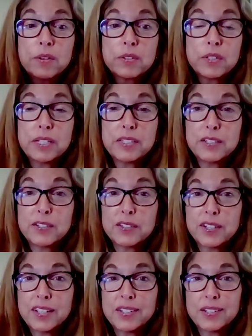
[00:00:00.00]
their
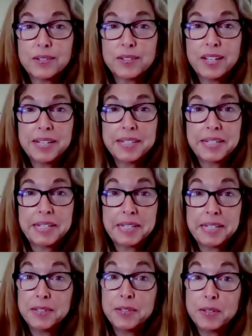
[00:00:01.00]
senses, so
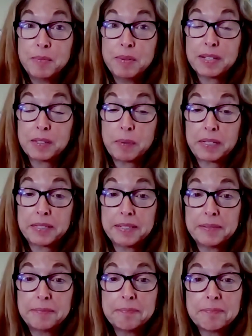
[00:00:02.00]
tasting is to be
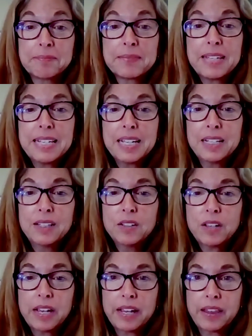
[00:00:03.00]
expected.
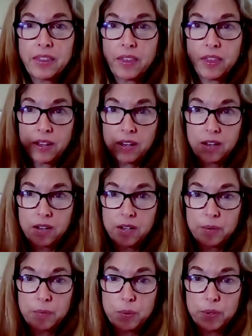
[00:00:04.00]
Look at the thick
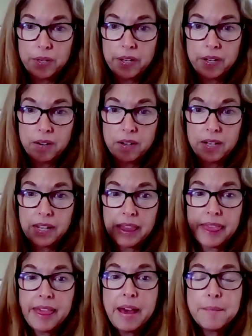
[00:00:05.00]
cardboard here.
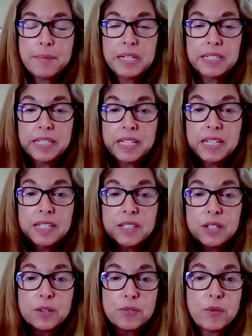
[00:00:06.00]
That makes it
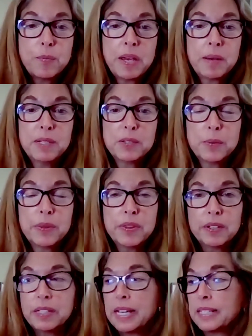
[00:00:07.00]
easier for babies with
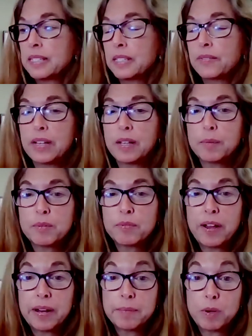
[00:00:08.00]
their less developed
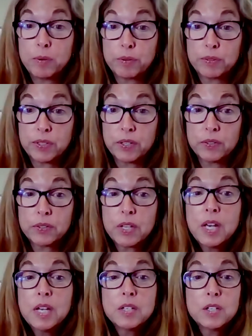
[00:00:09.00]
fine motor skills
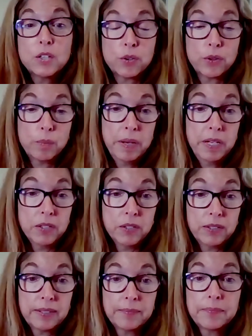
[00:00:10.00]
to turn the
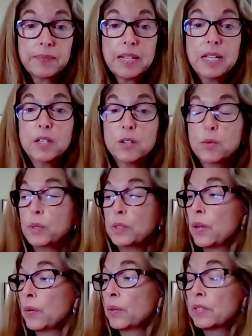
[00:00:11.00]
pages. You will
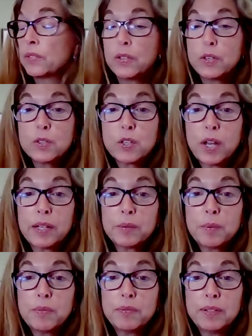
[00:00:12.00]
notice that your
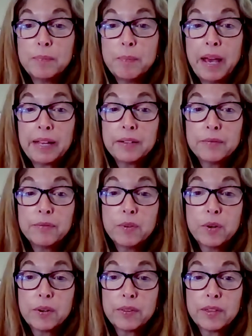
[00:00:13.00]
child will flip back and
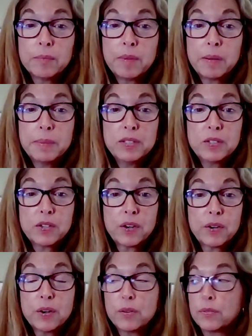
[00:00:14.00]
forth and maybe
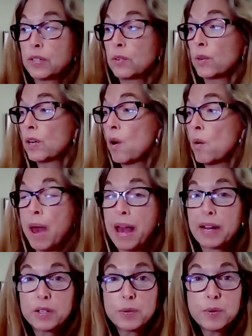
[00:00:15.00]
start over or go
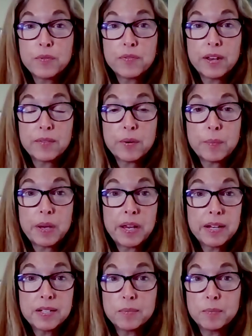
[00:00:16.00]
back to a favorite
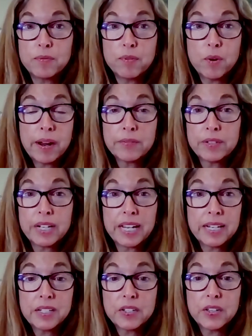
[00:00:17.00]
page before ever
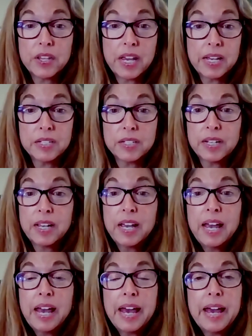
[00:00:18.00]
getting to the end.
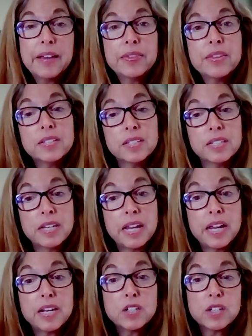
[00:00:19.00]
At this
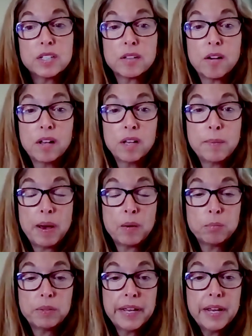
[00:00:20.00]
stage, it's all
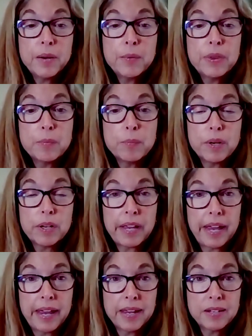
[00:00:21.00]
about playing with the
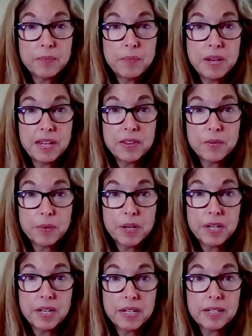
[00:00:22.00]
book and making the
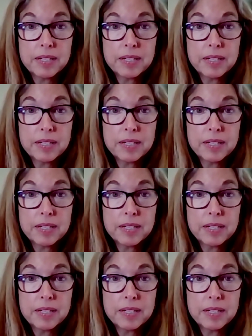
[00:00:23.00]
reading